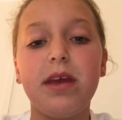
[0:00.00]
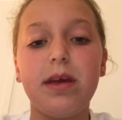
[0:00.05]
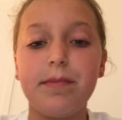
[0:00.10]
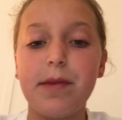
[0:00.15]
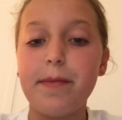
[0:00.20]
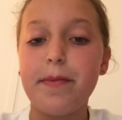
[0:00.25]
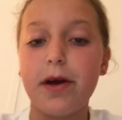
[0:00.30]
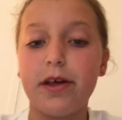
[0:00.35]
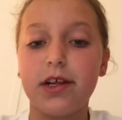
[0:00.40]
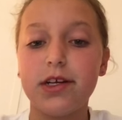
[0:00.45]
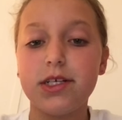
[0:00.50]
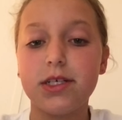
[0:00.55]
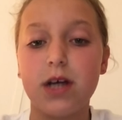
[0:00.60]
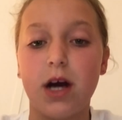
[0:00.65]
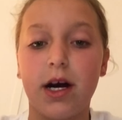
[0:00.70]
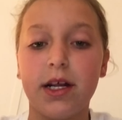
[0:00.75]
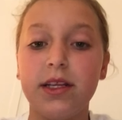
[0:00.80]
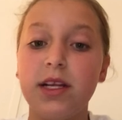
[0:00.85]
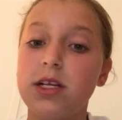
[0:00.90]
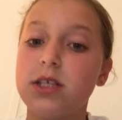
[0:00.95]
me and my brothers
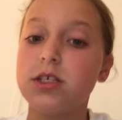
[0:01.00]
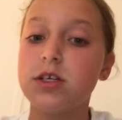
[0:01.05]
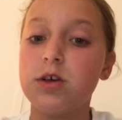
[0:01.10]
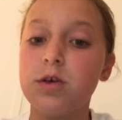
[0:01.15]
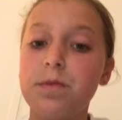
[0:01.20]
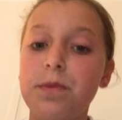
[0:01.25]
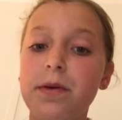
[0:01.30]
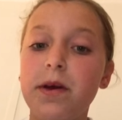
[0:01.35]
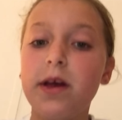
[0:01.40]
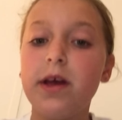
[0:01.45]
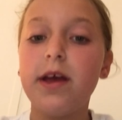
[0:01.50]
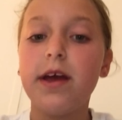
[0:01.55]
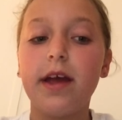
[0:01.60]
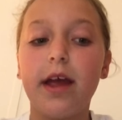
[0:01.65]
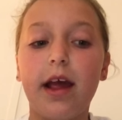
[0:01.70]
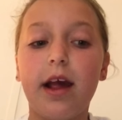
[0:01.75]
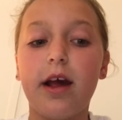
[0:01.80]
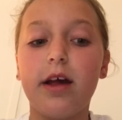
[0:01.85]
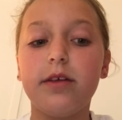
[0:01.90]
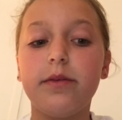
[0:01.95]
got on the tube
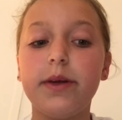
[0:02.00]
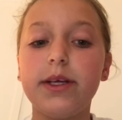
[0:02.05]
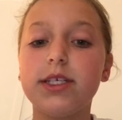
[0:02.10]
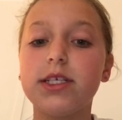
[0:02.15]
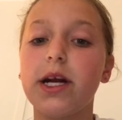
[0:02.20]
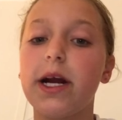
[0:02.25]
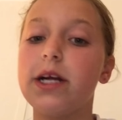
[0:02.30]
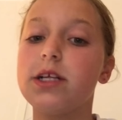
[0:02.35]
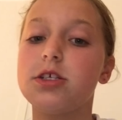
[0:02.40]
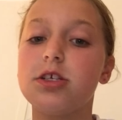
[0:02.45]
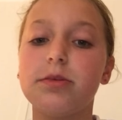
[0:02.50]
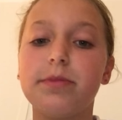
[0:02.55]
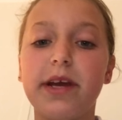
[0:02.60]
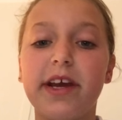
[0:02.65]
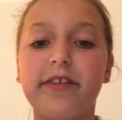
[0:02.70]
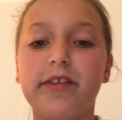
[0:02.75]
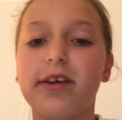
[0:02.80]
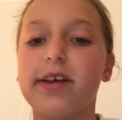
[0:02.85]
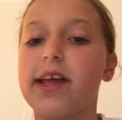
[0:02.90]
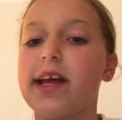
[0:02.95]
and we started
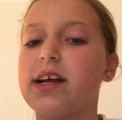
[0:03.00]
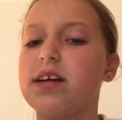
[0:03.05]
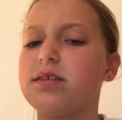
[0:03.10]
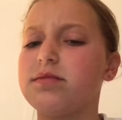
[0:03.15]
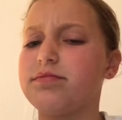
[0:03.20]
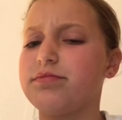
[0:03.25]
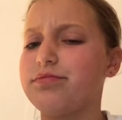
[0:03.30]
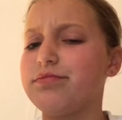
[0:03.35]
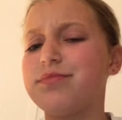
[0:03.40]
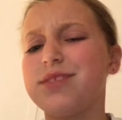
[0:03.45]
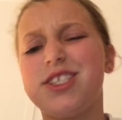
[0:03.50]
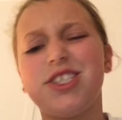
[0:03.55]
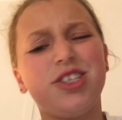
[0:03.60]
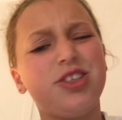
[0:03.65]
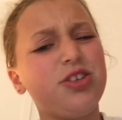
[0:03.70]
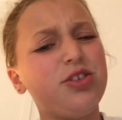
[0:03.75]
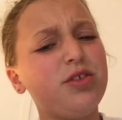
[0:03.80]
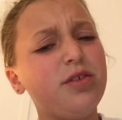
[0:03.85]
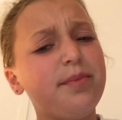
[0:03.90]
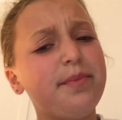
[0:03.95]
tubing for like
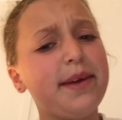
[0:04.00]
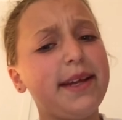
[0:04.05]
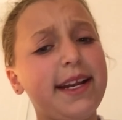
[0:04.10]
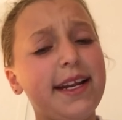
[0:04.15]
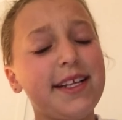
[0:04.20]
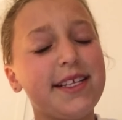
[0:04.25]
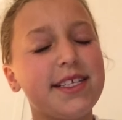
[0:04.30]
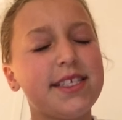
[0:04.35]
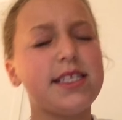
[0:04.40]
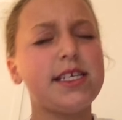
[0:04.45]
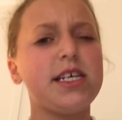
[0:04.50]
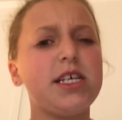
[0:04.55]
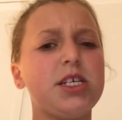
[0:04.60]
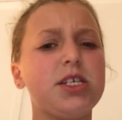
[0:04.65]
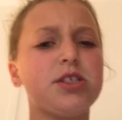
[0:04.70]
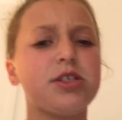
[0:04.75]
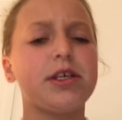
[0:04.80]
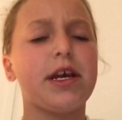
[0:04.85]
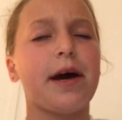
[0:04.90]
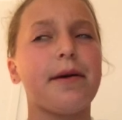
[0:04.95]
two minutes
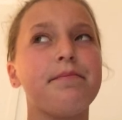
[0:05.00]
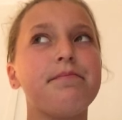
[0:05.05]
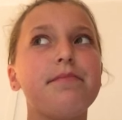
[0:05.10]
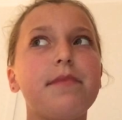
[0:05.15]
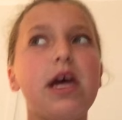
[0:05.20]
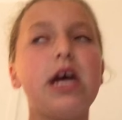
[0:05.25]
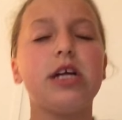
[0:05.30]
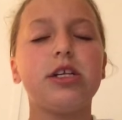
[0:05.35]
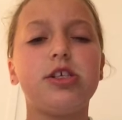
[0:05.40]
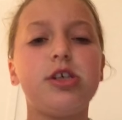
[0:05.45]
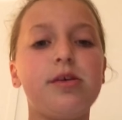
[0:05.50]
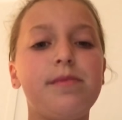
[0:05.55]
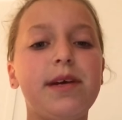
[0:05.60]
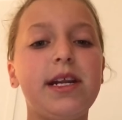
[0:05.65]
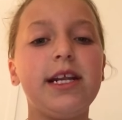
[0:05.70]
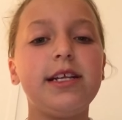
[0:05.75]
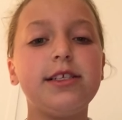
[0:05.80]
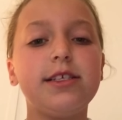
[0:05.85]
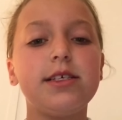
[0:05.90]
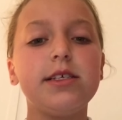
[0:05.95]
ish. Yeah, two
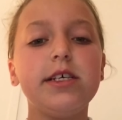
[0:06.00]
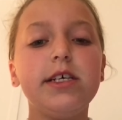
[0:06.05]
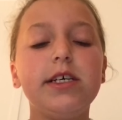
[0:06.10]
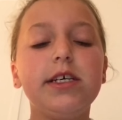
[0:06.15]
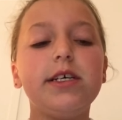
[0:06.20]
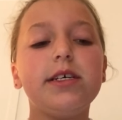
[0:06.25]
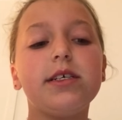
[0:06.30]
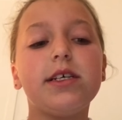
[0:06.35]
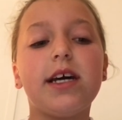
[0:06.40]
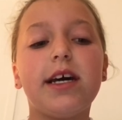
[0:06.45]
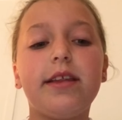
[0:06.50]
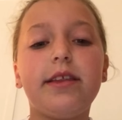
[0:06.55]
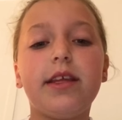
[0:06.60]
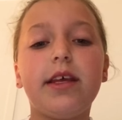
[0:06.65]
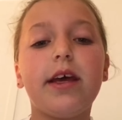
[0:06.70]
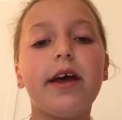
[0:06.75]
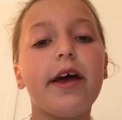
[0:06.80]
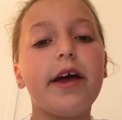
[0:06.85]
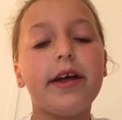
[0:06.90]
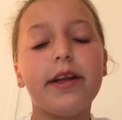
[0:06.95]
minutes. And
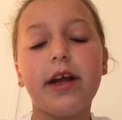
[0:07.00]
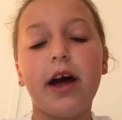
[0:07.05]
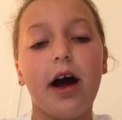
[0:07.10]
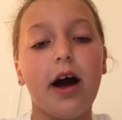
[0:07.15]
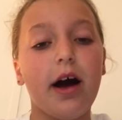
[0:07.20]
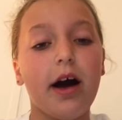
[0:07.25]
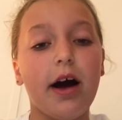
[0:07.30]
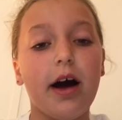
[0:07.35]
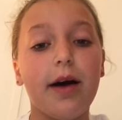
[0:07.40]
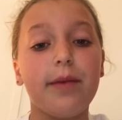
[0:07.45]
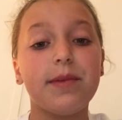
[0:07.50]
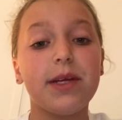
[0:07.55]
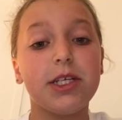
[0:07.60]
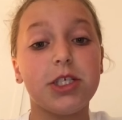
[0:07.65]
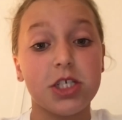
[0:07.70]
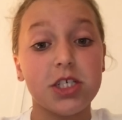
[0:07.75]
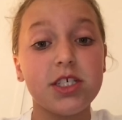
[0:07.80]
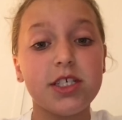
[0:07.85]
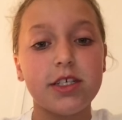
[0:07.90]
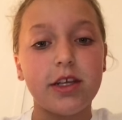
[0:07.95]
then um, it
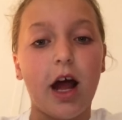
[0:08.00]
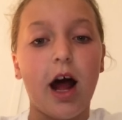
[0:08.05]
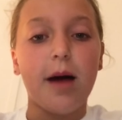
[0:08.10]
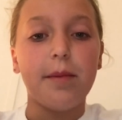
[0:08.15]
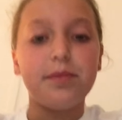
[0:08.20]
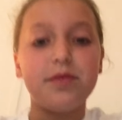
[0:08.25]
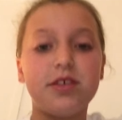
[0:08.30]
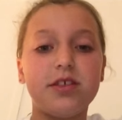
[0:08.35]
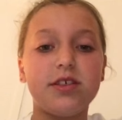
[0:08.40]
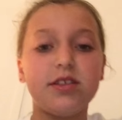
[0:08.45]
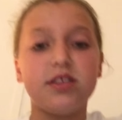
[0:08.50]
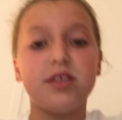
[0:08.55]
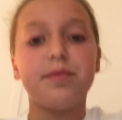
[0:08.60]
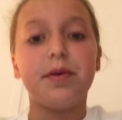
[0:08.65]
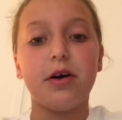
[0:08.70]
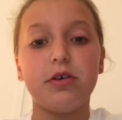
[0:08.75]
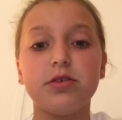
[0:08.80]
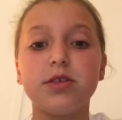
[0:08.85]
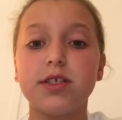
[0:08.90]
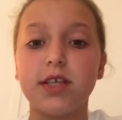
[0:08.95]
just stopped. The
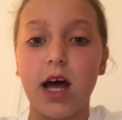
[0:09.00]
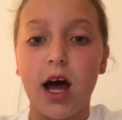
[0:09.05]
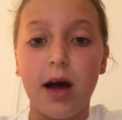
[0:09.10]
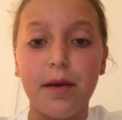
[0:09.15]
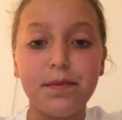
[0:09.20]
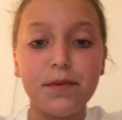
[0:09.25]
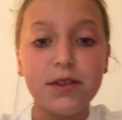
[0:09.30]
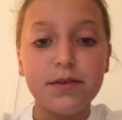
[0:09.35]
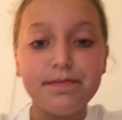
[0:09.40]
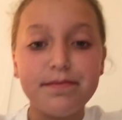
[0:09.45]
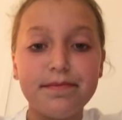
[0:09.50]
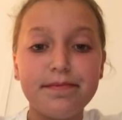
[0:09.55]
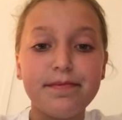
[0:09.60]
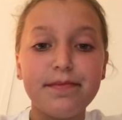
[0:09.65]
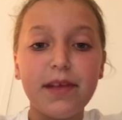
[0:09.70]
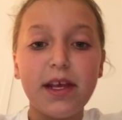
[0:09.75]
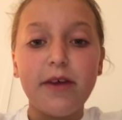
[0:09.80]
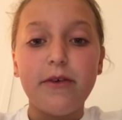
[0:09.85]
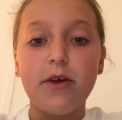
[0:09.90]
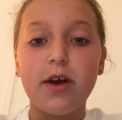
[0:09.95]
boat stopped.
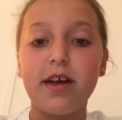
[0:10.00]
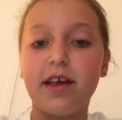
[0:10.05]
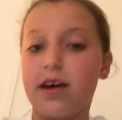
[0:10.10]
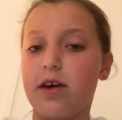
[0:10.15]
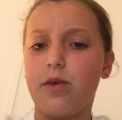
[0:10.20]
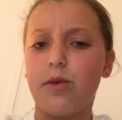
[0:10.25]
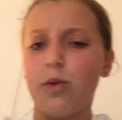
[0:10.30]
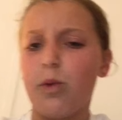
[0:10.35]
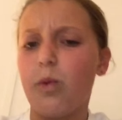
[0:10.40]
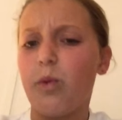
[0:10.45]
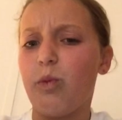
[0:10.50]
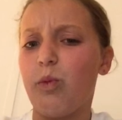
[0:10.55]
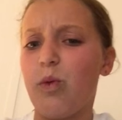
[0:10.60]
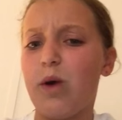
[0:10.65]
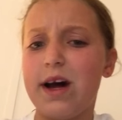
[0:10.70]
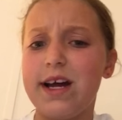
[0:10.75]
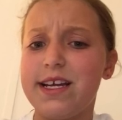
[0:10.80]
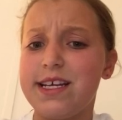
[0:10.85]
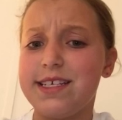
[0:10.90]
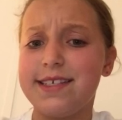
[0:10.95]
We are like,
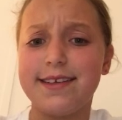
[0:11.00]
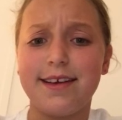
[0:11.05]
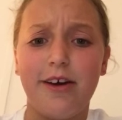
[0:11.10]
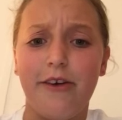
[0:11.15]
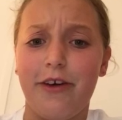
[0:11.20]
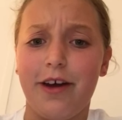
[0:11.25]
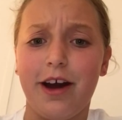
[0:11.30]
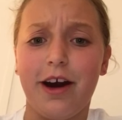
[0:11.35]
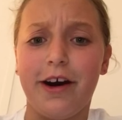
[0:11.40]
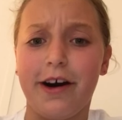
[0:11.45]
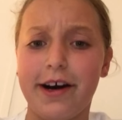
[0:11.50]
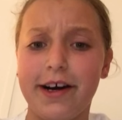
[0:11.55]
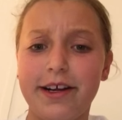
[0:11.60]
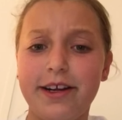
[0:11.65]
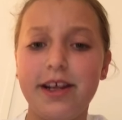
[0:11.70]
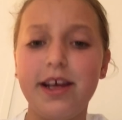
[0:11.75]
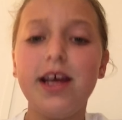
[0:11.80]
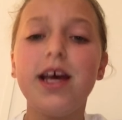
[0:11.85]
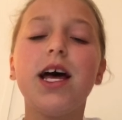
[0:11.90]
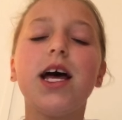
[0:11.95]
what is going
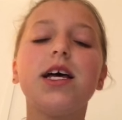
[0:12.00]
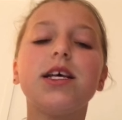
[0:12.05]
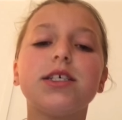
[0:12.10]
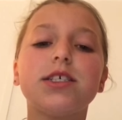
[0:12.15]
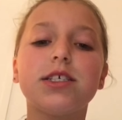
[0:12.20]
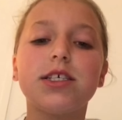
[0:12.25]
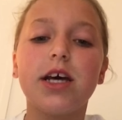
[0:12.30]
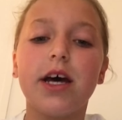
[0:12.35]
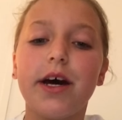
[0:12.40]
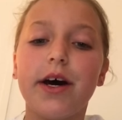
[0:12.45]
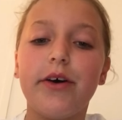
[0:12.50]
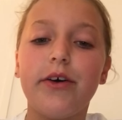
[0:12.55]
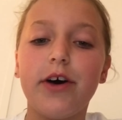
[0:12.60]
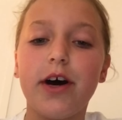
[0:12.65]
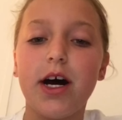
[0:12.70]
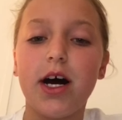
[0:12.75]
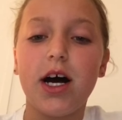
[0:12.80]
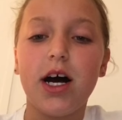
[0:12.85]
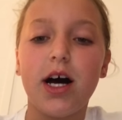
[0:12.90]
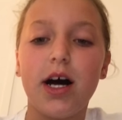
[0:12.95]
on? So
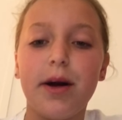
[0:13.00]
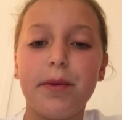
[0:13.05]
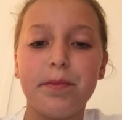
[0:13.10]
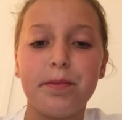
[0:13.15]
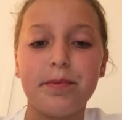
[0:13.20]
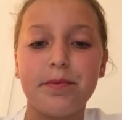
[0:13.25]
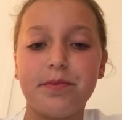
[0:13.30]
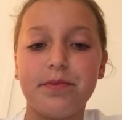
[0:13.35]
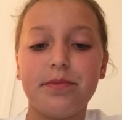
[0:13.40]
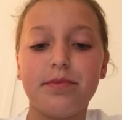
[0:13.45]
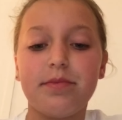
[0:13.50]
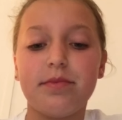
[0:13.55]
um,